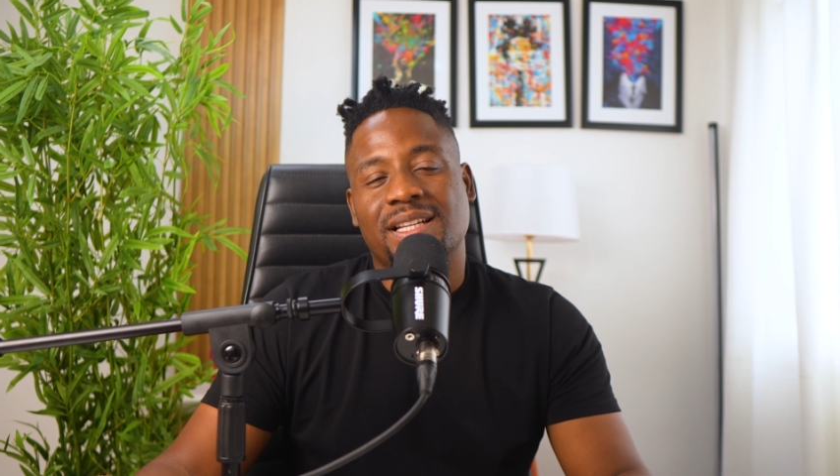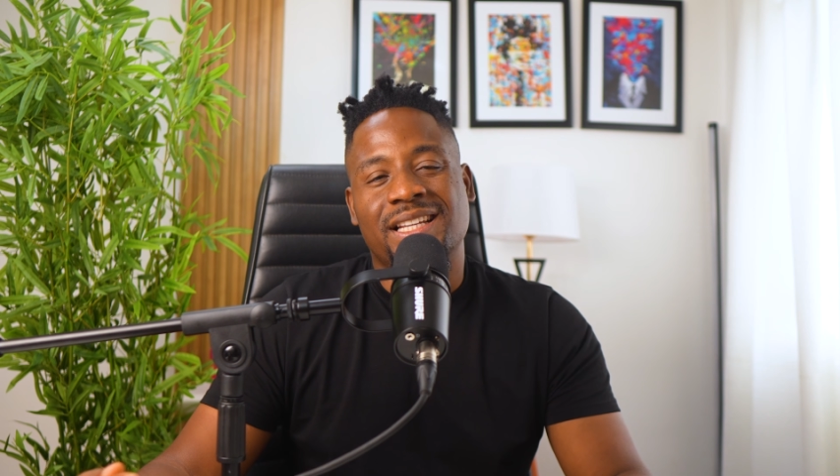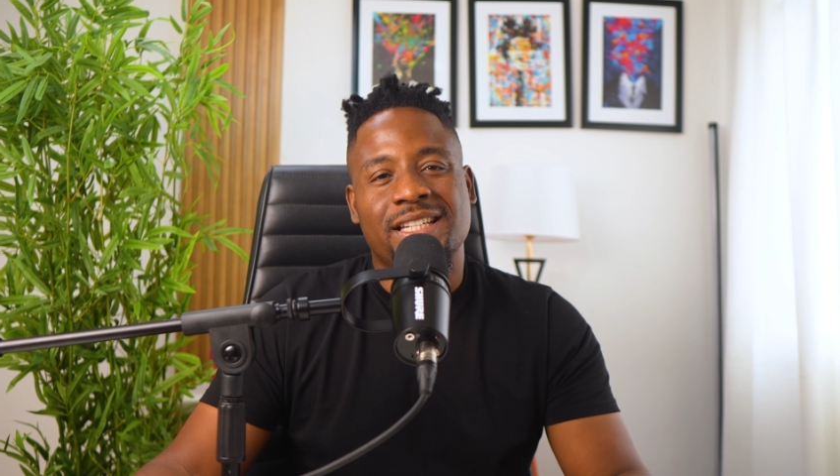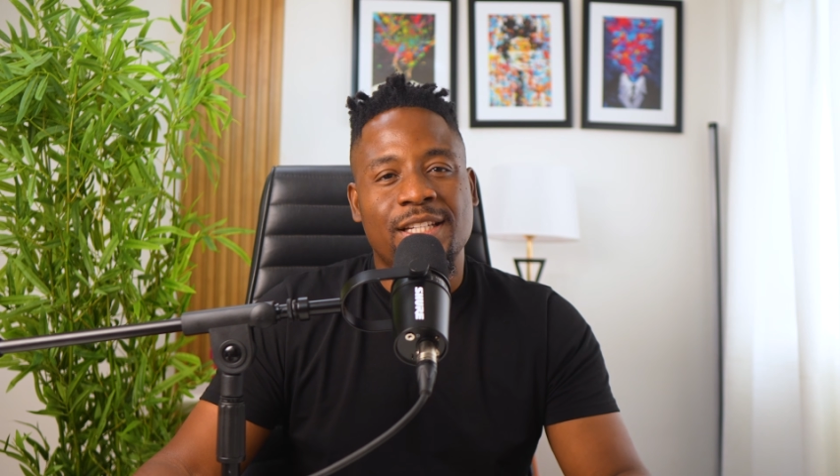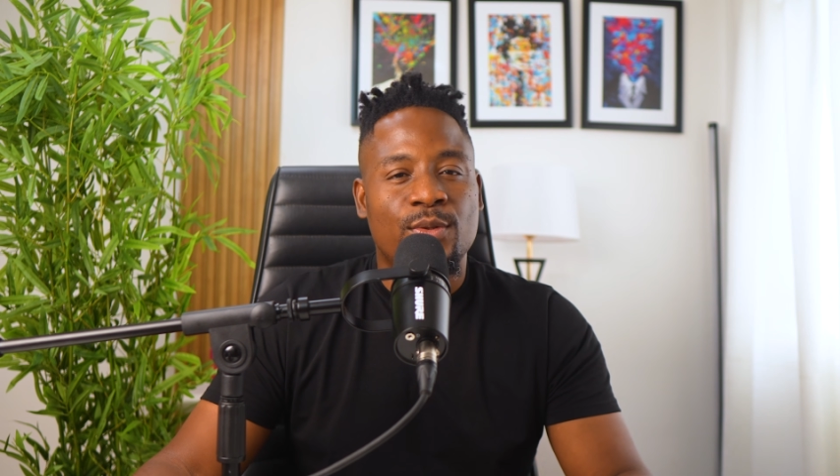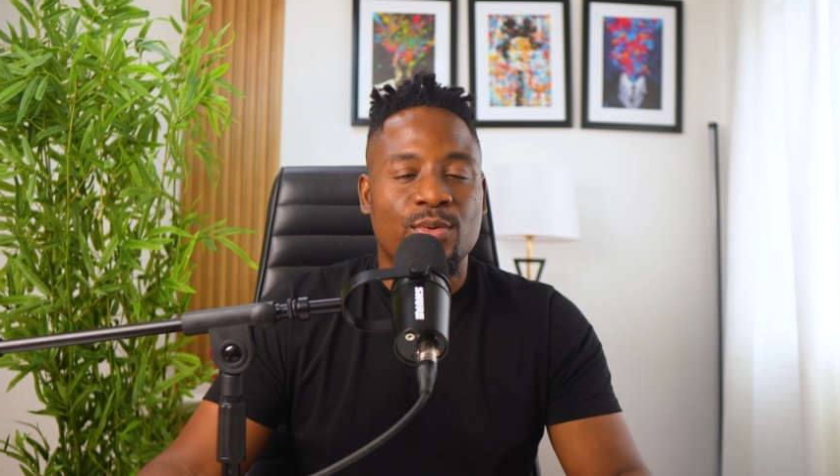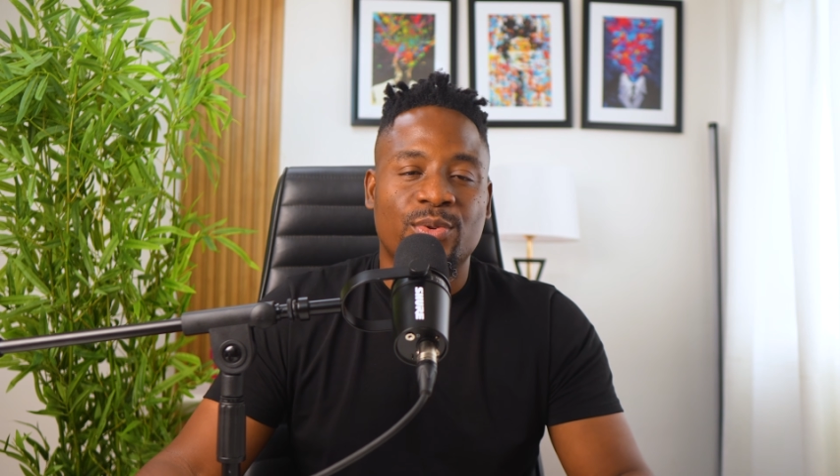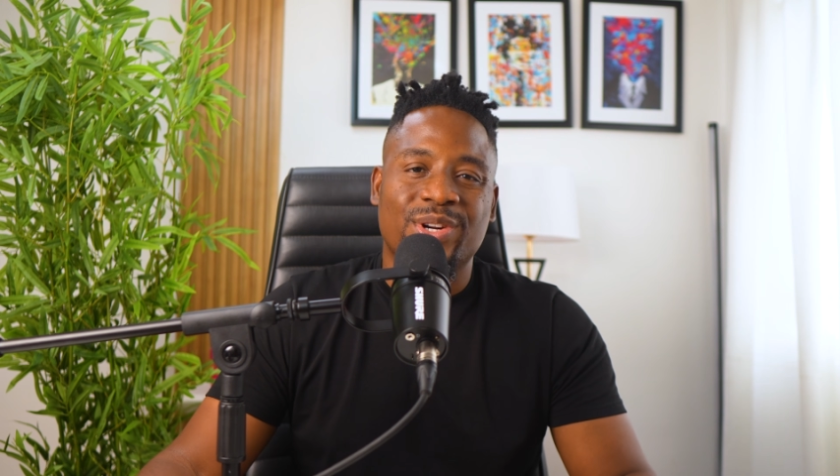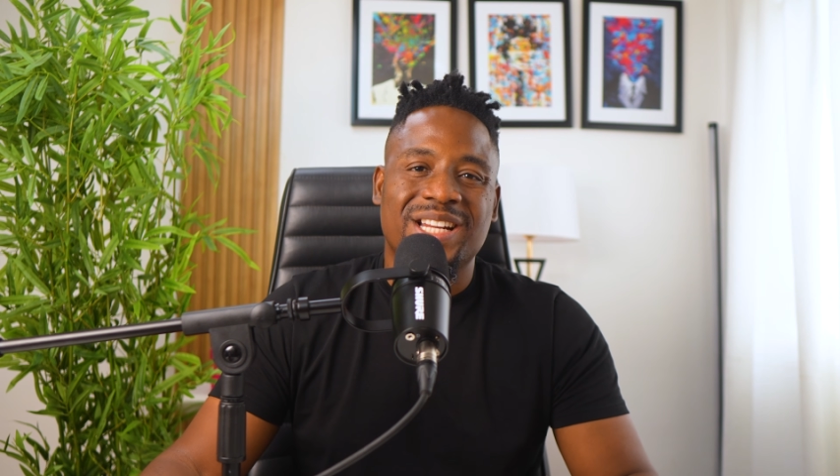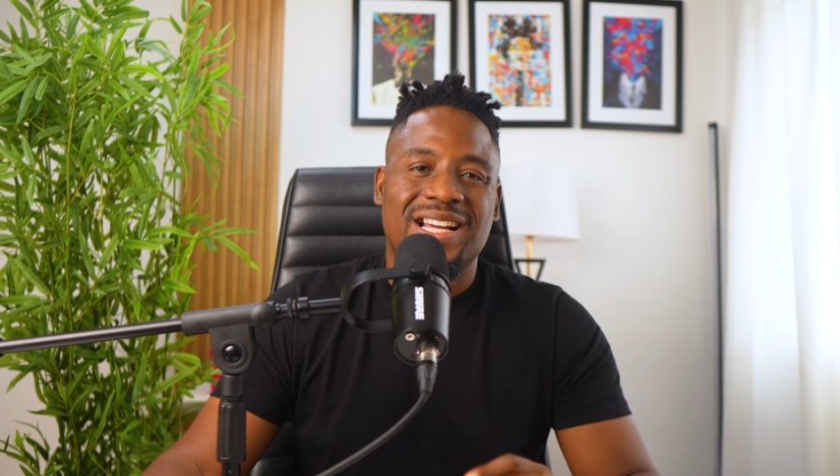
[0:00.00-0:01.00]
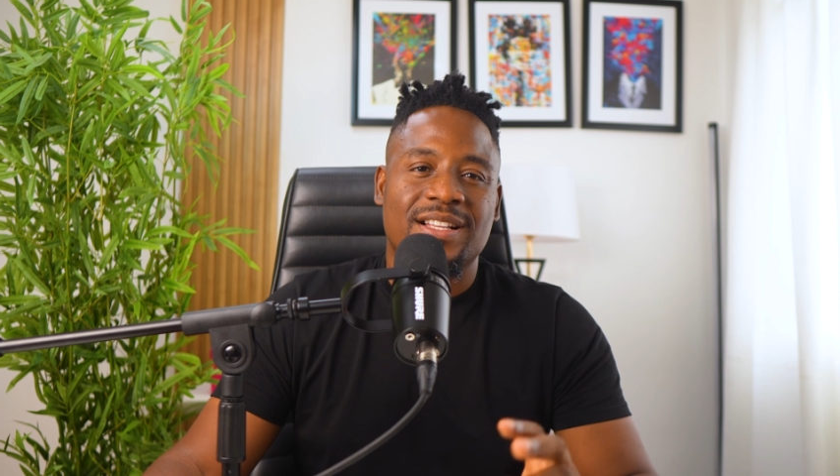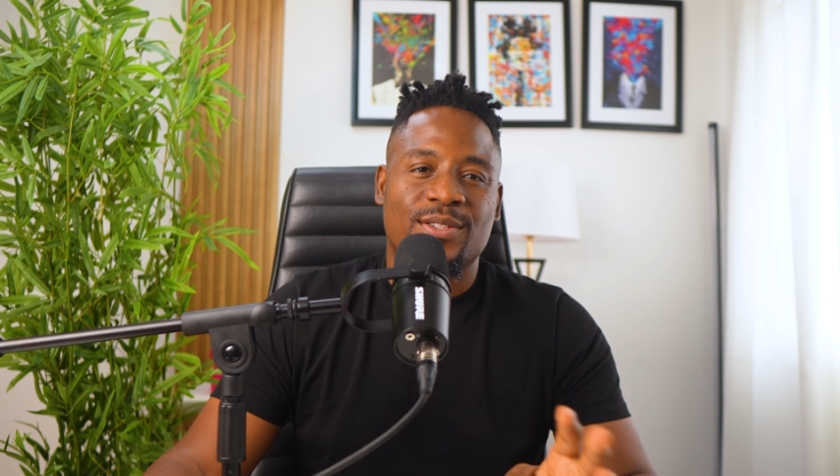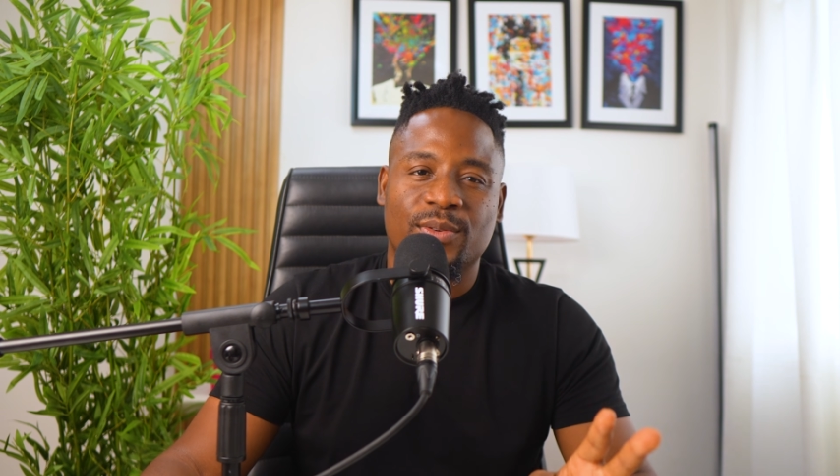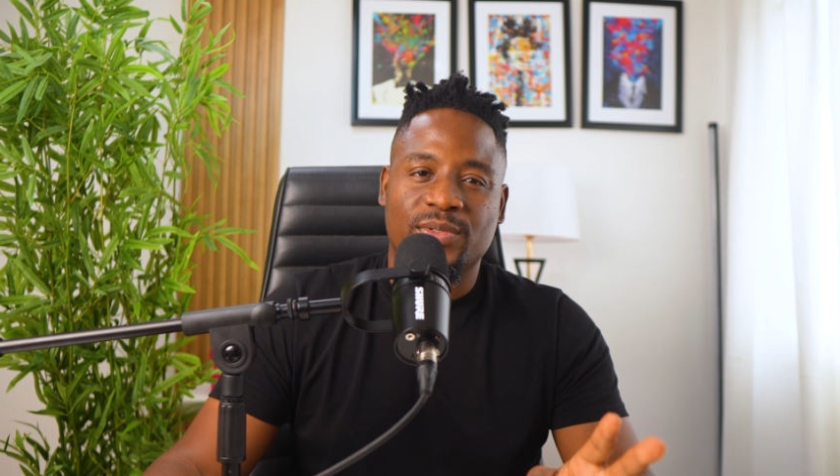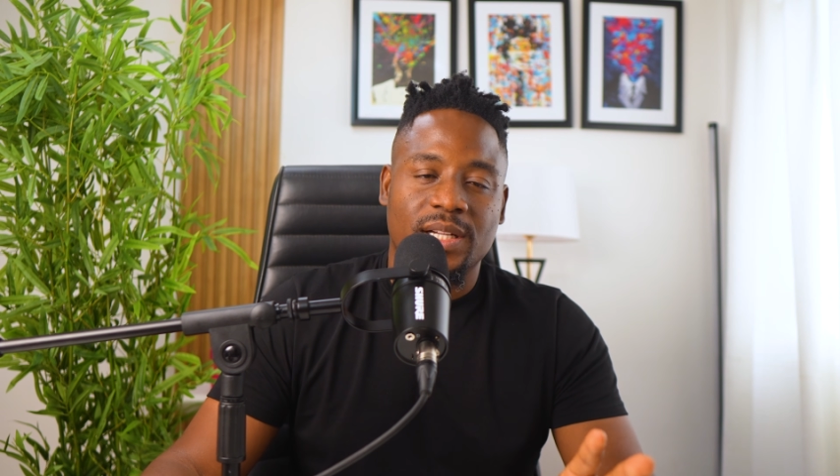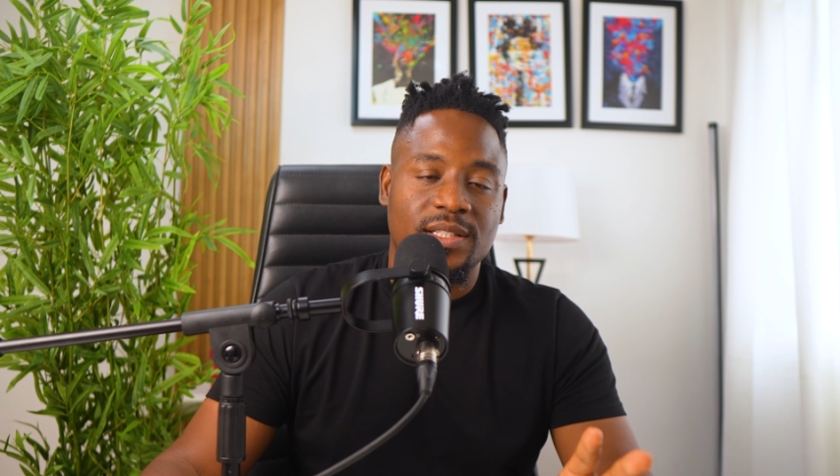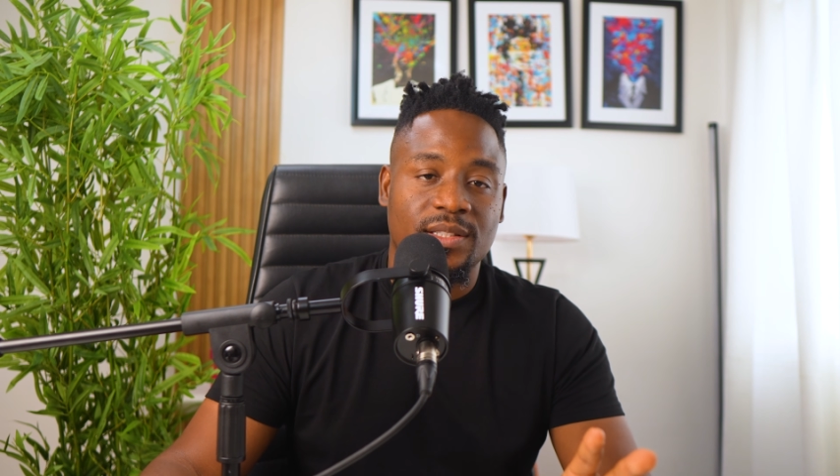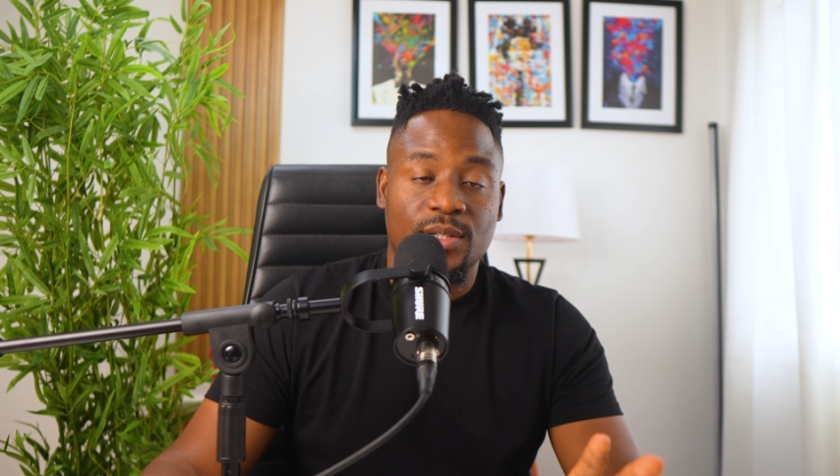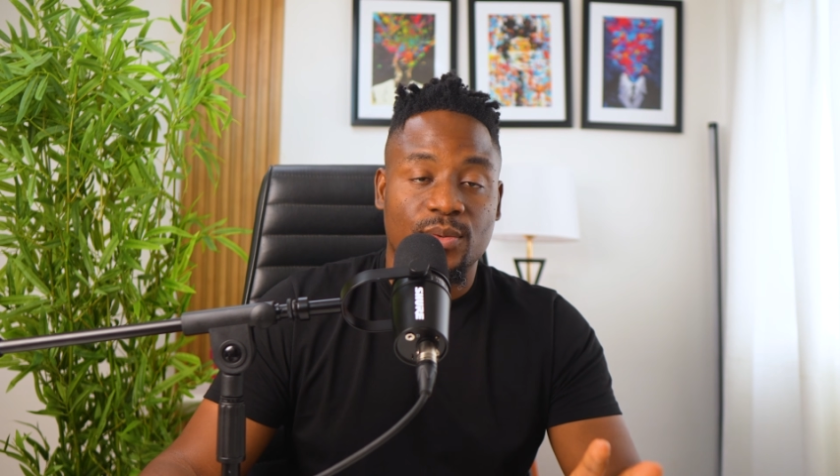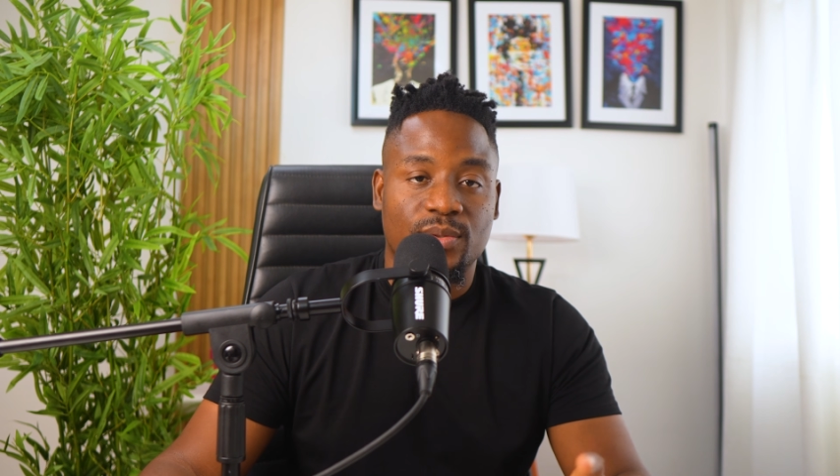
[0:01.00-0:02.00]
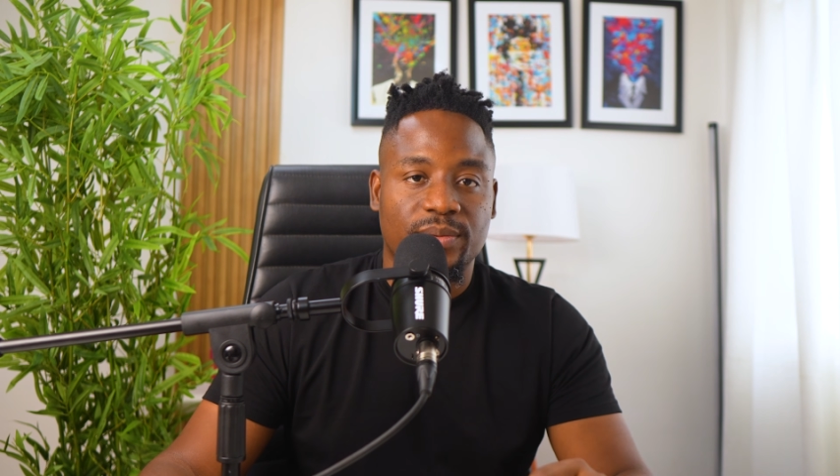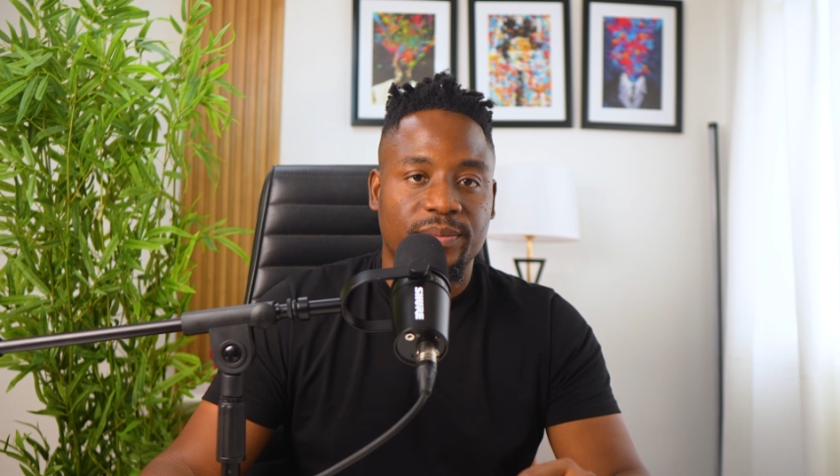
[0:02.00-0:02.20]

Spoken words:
a little grain and softer details.